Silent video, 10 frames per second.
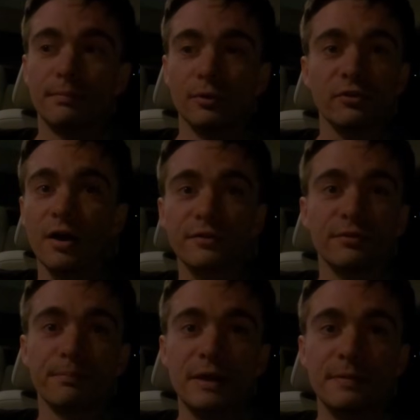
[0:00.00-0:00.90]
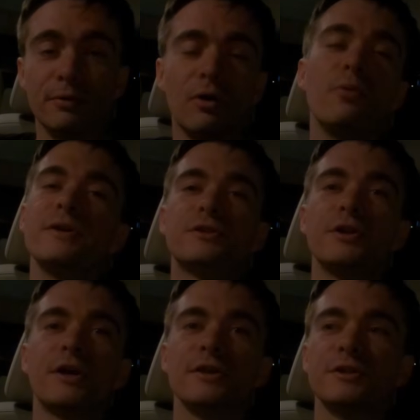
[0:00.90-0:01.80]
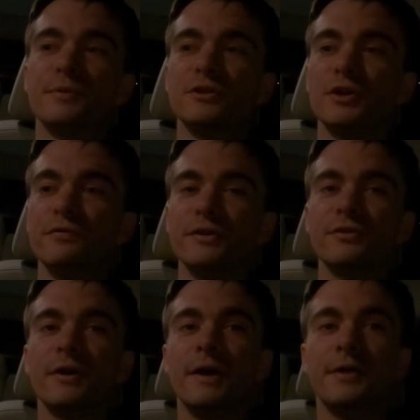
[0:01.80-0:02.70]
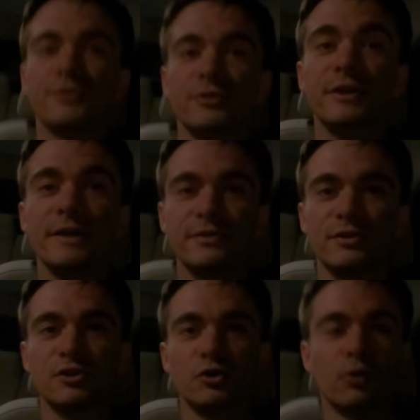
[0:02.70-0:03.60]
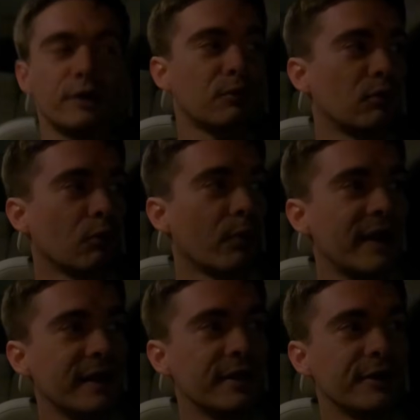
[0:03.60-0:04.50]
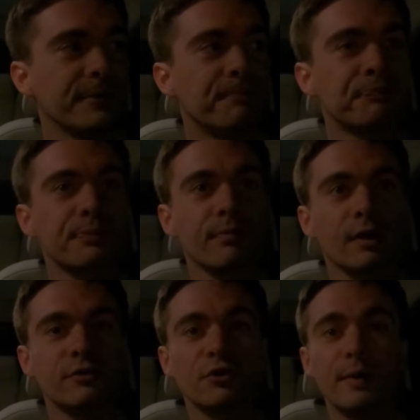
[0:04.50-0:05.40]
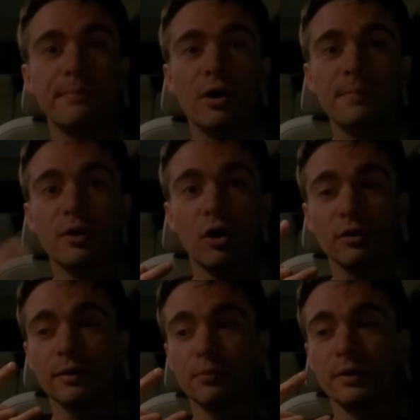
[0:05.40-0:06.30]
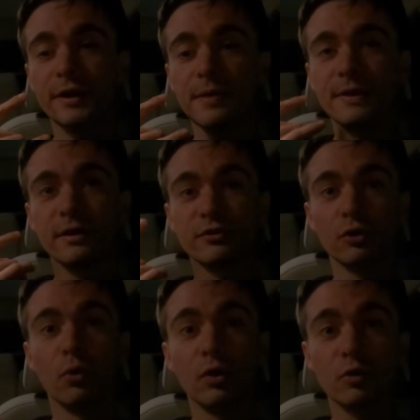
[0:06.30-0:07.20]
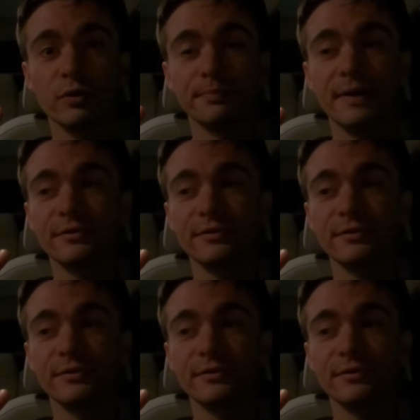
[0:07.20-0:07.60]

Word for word: most awesome people, always good customer service. So I'll tell you guys a story while we're waiting here. So my mom called up one day because her order was